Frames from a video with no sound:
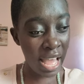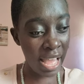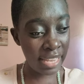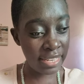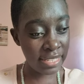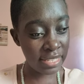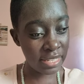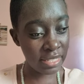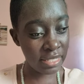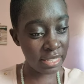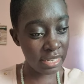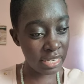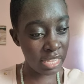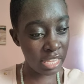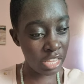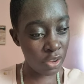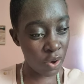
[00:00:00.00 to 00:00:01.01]
until the
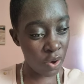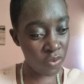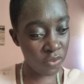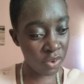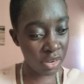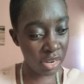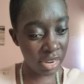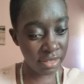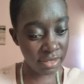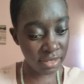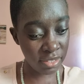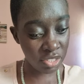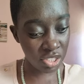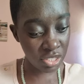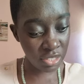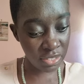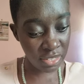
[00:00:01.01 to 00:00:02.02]
day of Christ
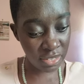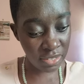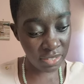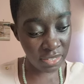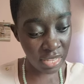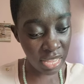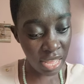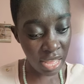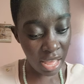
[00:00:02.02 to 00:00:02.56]
Jesus.